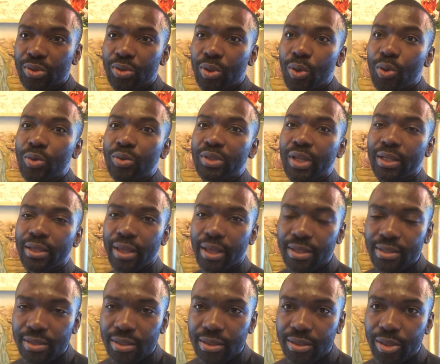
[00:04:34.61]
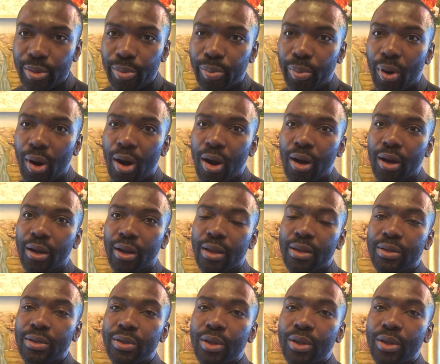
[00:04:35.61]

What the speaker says: those at Kensington Park and